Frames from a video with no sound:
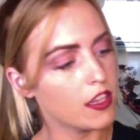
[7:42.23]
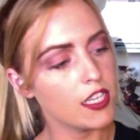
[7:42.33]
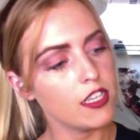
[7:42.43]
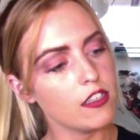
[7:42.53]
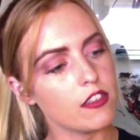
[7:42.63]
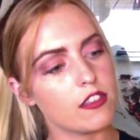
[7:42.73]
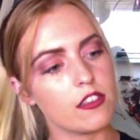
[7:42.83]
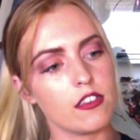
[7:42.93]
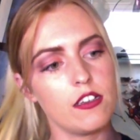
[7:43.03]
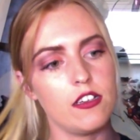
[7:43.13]
These
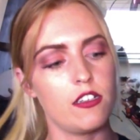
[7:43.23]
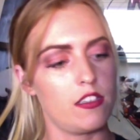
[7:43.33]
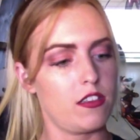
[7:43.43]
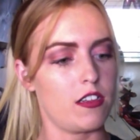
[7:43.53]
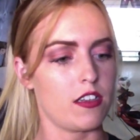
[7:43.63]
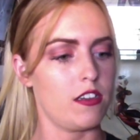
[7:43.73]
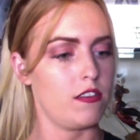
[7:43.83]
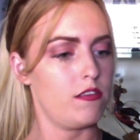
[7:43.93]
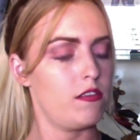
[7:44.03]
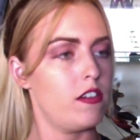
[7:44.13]
are just like
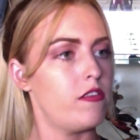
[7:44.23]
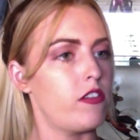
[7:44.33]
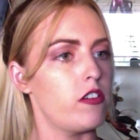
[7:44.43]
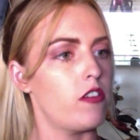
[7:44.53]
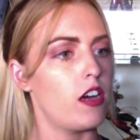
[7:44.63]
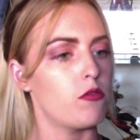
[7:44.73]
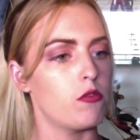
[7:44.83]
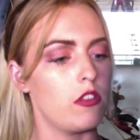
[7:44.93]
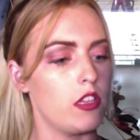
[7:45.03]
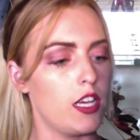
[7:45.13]
a faux
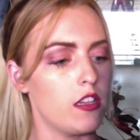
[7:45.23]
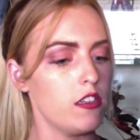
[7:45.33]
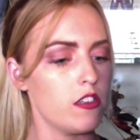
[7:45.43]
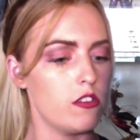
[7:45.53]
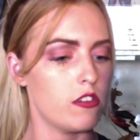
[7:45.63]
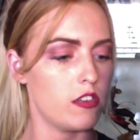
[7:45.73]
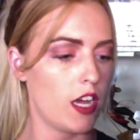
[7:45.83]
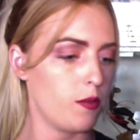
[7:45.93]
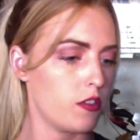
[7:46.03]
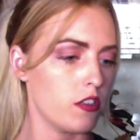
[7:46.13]
vinyl leather, so you could
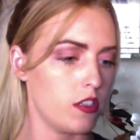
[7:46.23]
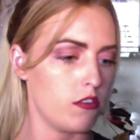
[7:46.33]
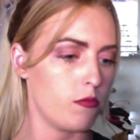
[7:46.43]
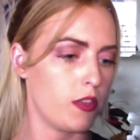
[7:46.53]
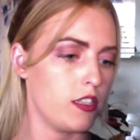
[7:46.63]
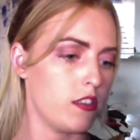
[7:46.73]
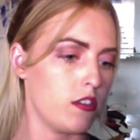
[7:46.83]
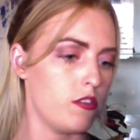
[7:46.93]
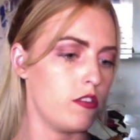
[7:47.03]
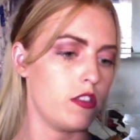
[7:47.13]
absolutely replace
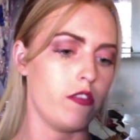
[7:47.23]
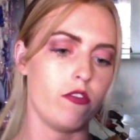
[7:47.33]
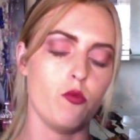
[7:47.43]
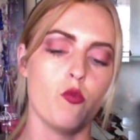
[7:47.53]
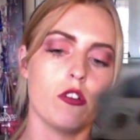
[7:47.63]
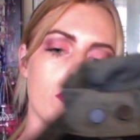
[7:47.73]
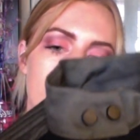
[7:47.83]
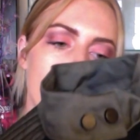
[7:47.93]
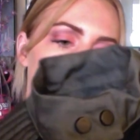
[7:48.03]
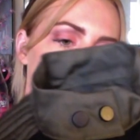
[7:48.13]
those if you wanted
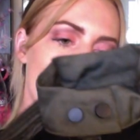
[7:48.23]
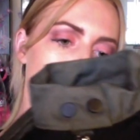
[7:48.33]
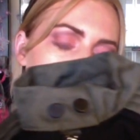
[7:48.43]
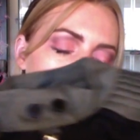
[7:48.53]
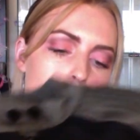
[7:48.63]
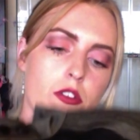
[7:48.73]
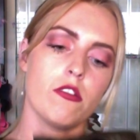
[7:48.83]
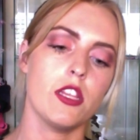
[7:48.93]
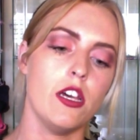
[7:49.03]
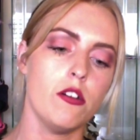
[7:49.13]
to, or put metal or something
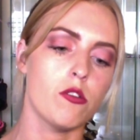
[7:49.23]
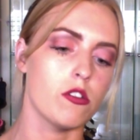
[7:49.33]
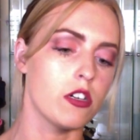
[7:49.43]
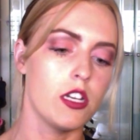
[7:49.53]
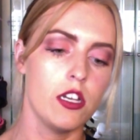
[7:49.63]
on there, or